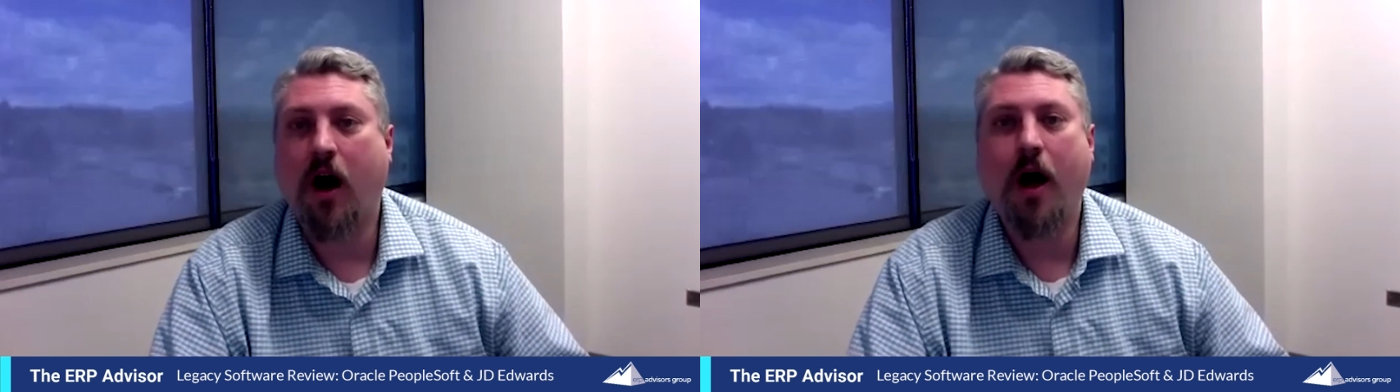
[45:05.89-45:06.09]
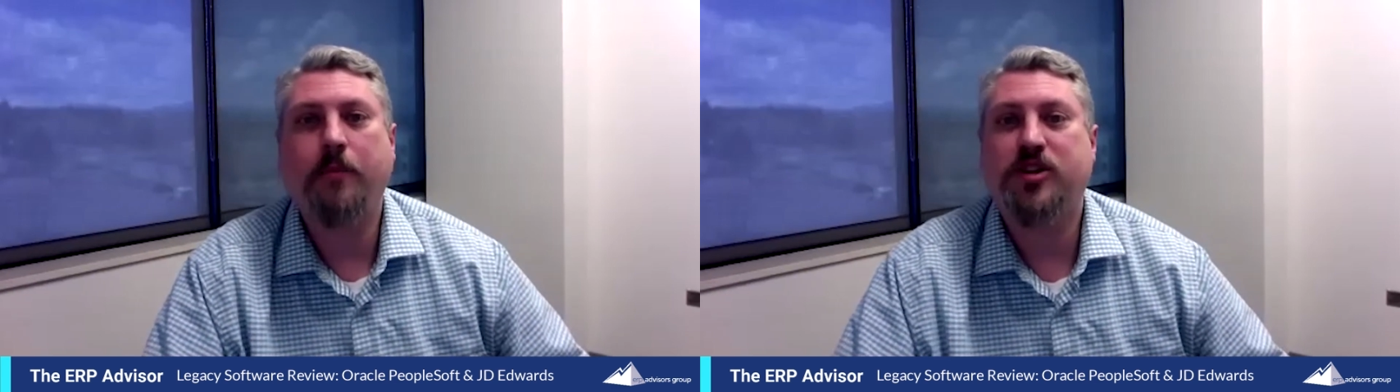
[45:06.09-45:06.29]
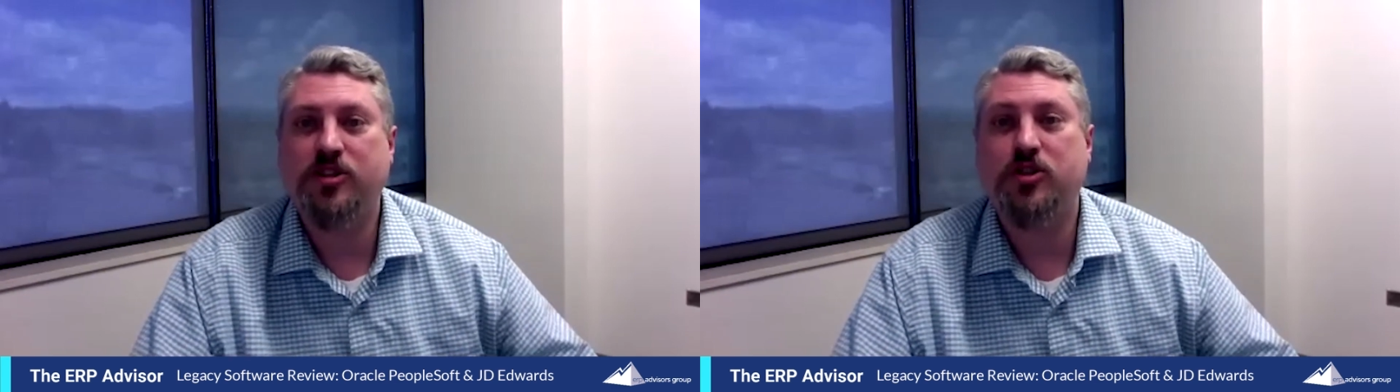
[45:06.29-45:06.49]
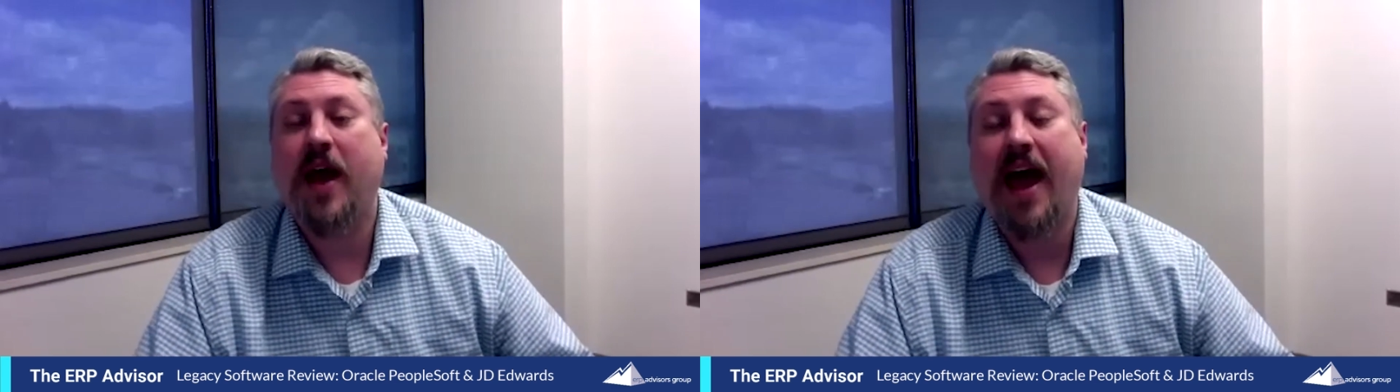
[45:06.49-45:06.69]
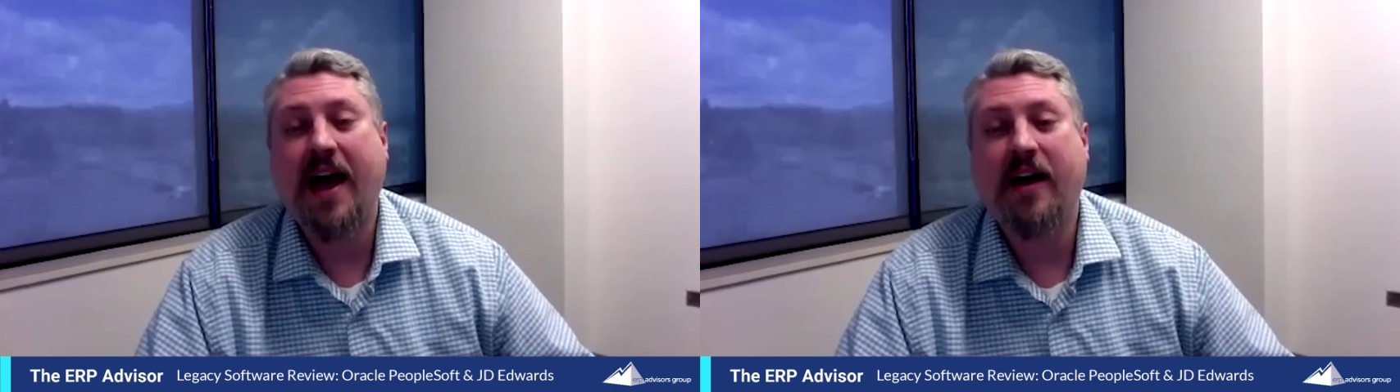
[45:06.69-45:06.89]
options you
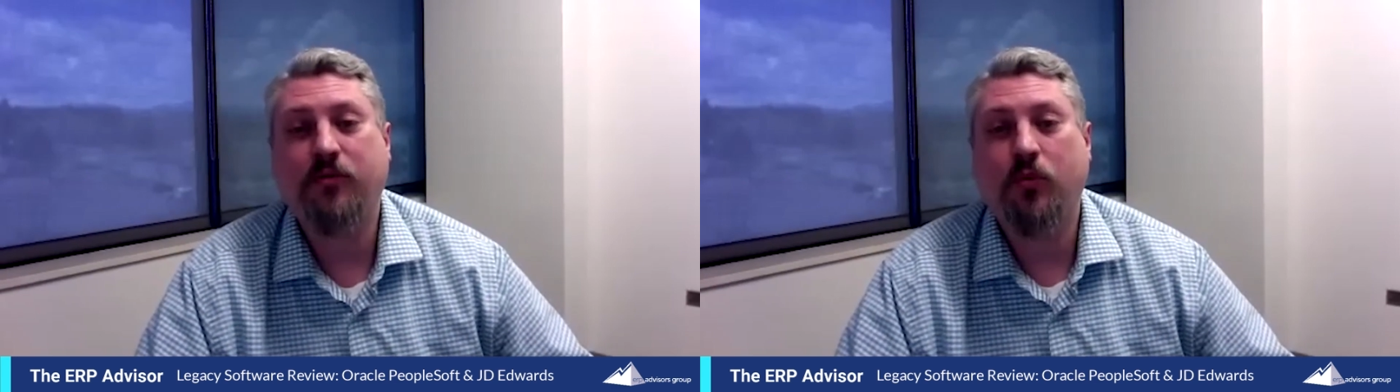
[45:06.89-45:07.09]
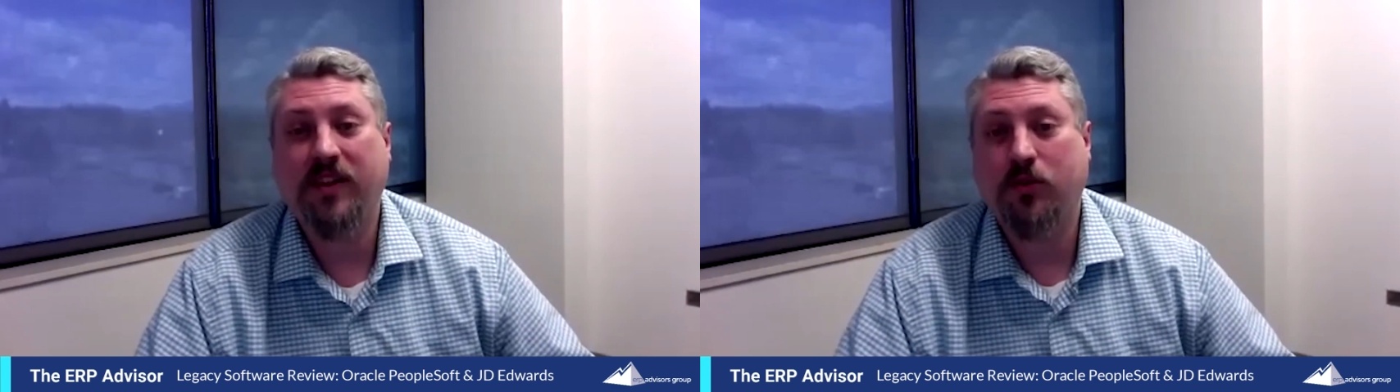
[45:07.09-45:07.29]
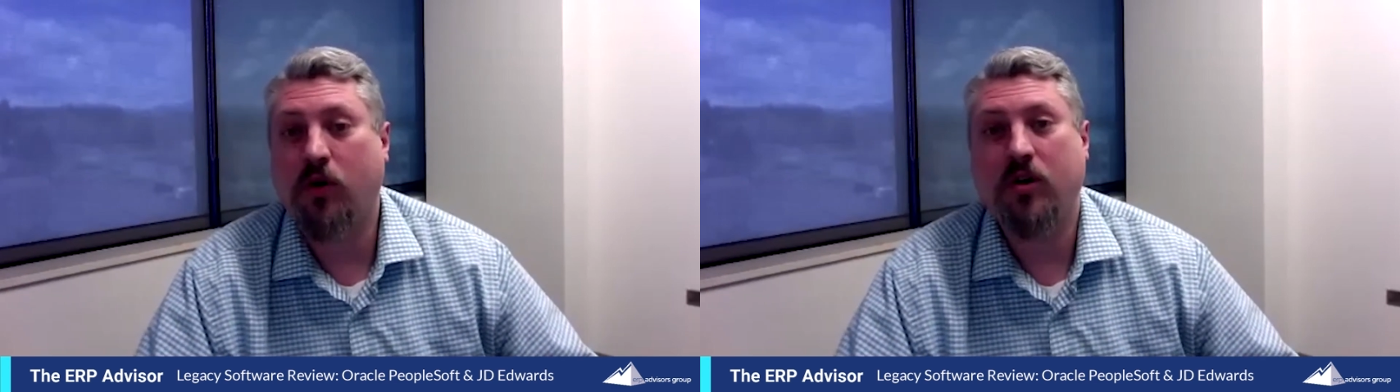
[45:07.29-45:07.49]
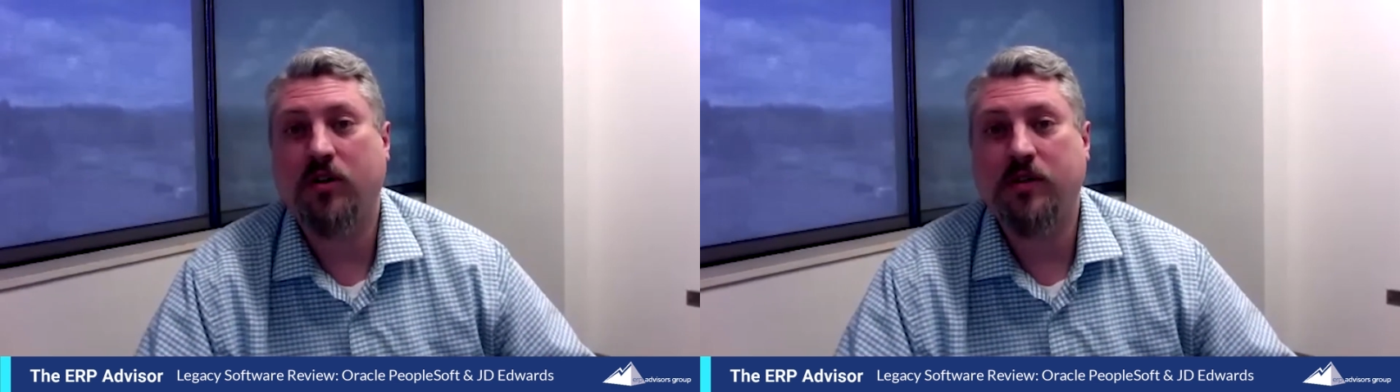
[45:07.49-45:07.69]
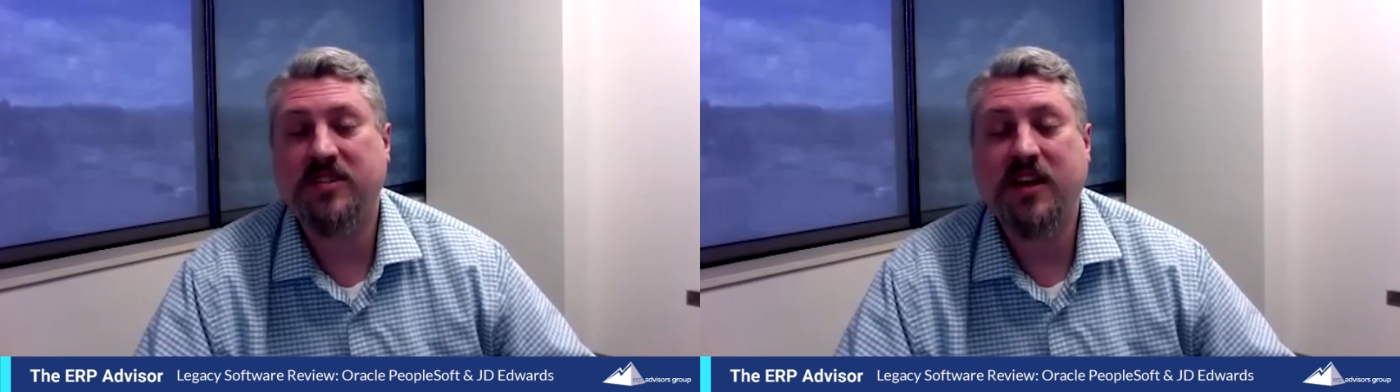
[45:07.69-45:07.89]
have with Oracle
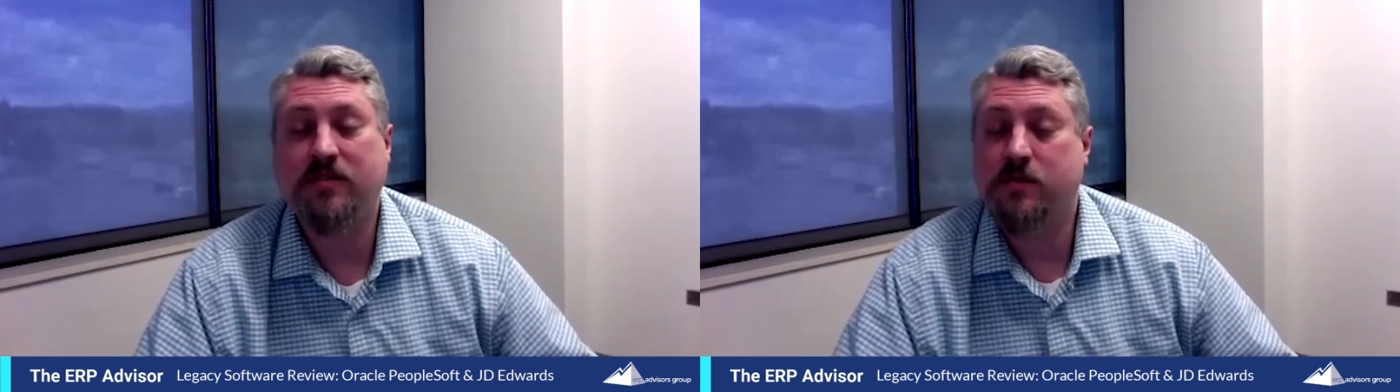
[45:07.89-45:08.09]
themselves.